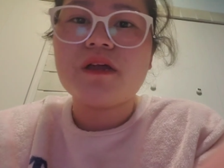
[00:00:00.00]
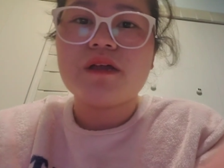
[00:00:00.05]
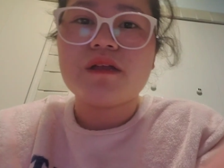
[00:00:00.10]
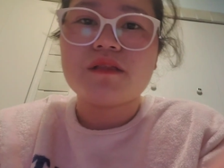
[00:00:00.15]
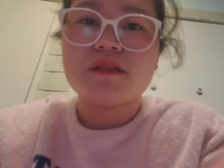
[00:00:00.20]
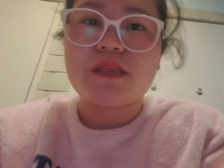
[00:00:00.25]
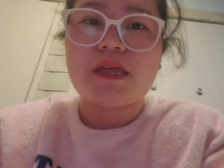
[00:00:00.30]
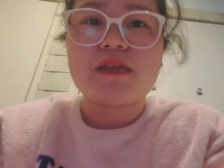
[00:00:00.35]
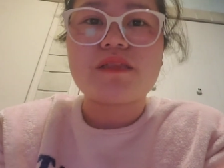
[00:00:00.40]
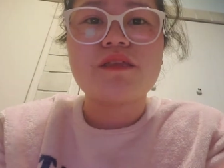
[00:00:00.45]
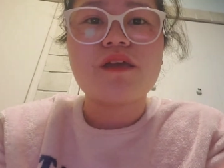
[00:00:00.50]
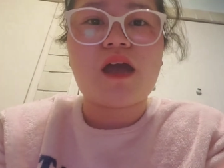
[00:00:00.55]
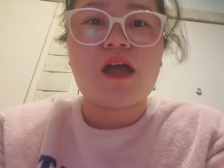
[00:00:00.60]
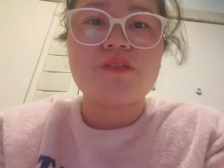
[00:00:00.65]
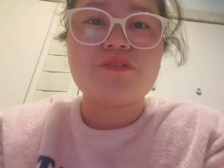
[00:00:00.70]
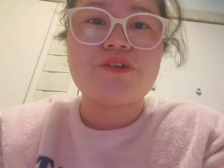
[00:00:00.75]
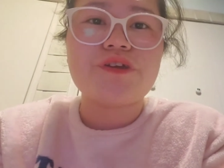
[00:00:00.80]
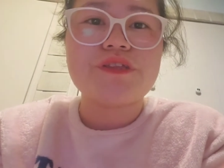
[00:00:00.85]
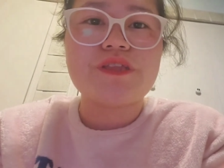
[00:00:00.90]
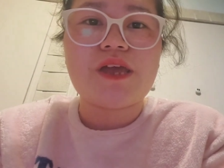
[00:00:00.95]
like the
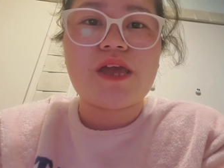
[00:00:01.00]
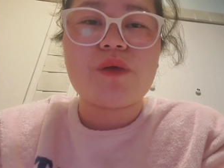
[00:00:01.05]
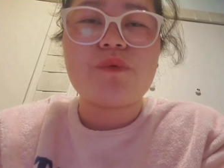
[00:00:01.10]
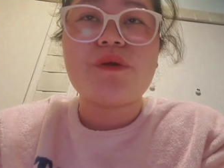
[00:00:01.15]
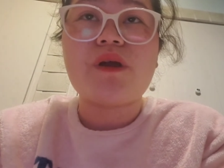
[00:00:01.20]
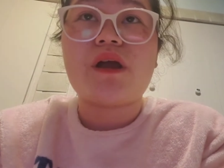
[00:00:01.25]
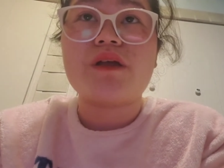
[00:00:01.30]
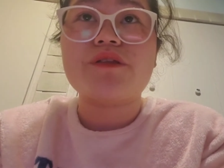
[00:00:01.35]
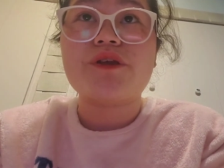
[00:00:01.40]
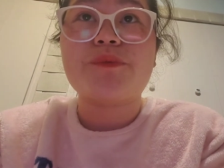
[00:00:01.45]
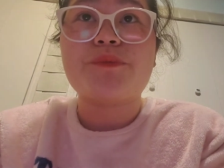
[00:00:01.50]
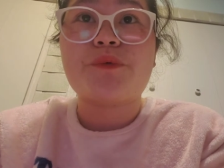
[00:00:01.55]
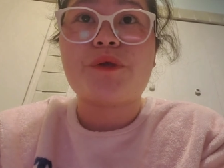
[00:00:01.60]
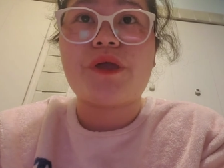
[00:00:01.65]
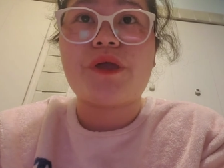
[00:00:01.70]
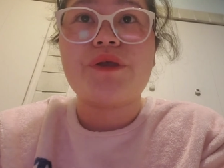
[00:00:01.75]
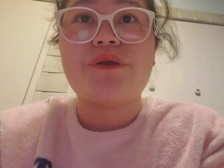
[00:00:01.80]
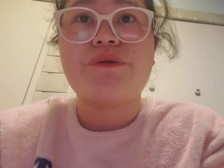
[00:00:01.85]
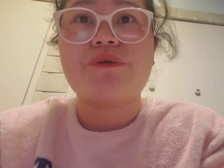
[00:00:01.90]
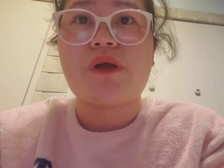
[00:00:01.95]
other day we had our
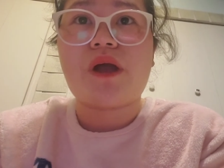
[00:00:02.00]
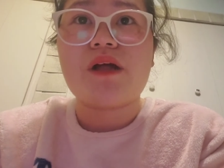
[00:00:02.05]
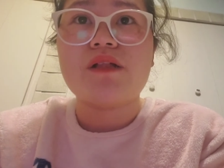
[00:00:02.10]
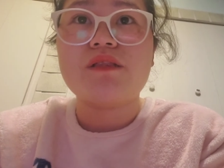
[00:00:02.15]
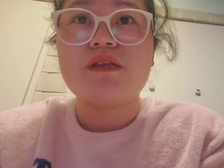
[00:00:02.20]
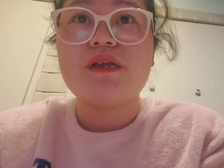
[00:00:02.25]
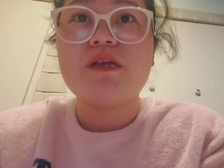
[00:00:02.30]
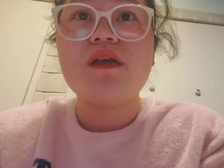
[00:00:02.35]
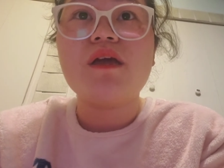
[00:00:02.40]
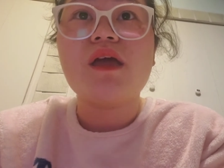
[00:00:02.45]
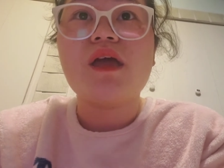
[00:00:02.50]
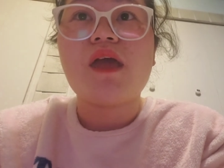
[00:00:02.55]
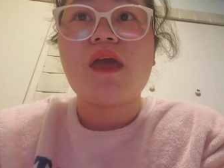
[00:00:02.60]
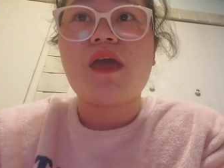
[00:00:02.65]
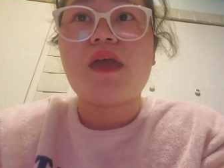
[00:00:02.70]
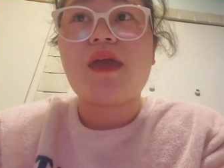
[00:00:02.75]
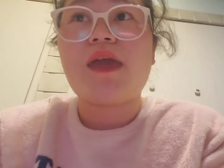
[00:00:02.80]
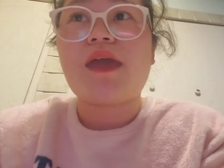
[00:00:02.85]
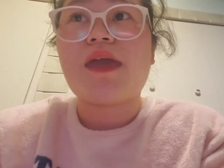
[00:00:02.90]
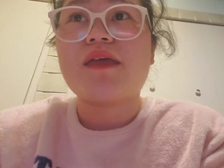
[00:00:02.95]
prayer rally
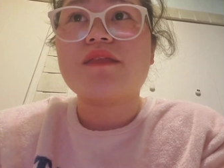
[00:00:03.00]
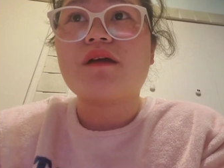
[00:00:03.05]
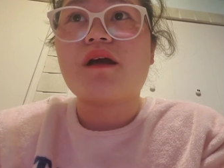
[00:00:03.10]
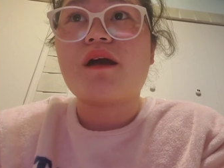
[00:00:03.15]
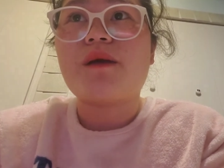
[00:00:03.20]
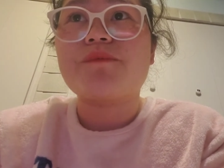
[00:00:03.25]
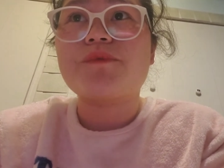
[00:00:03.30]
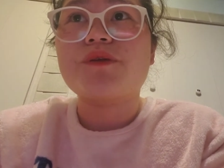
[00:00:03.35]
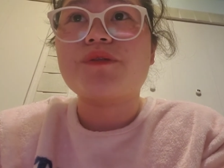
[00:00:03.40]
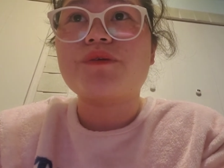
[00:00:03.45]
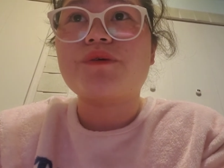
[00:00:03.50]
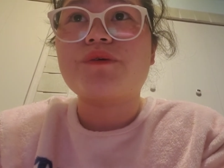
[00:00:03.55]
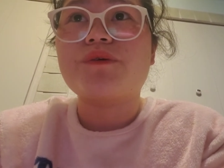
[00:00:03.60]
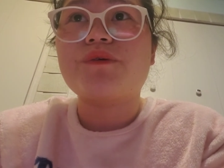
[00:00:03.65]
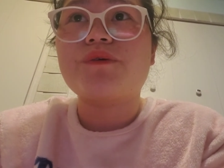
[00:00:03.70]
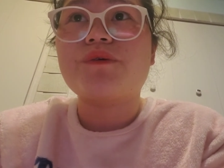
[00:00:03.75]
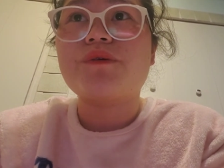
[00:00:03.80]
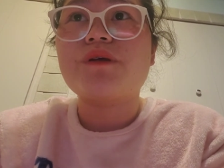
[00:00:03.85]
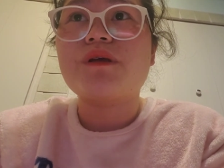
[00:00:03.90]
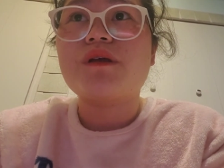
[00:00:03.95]
and um you
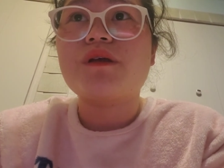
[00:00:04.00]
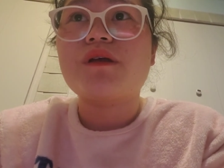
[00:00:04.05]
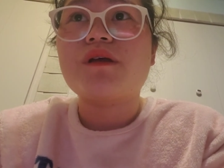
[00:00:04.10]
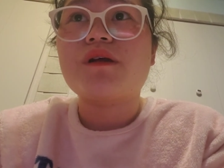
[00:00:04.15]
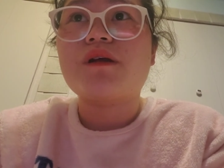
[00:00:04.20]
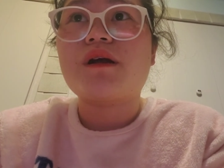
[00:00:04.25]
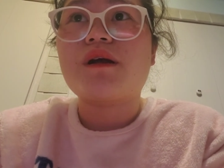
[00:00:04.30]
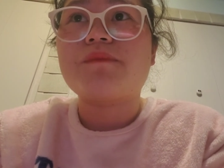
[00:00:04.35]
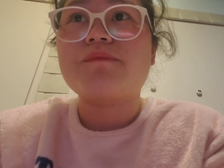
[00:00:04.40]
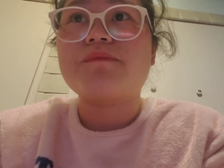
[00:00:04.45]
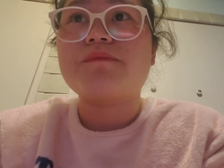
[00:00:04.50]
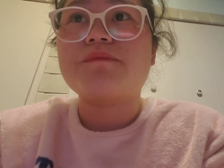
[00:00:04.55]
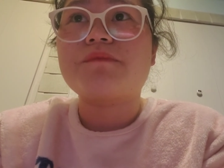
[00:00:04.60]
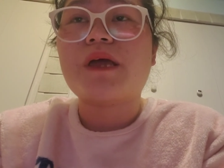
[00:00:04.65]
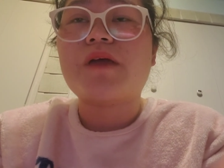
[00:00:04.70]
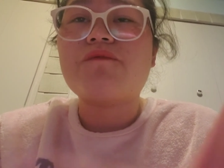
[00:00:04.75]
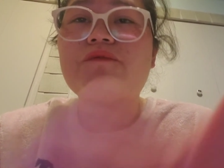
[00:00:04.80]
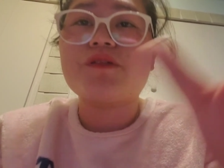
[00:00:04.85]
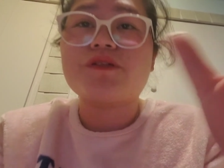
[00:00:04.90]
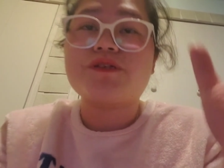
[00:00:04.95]
know um
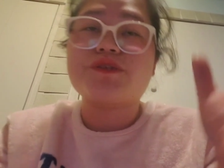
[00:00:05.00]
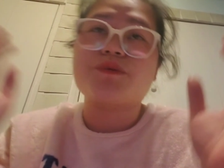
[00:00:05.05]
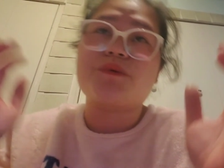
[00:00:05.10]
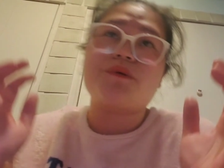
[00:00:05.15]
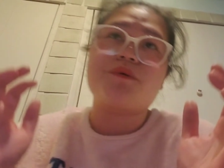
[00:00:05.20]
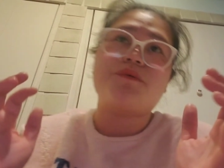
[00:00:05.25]
i feel so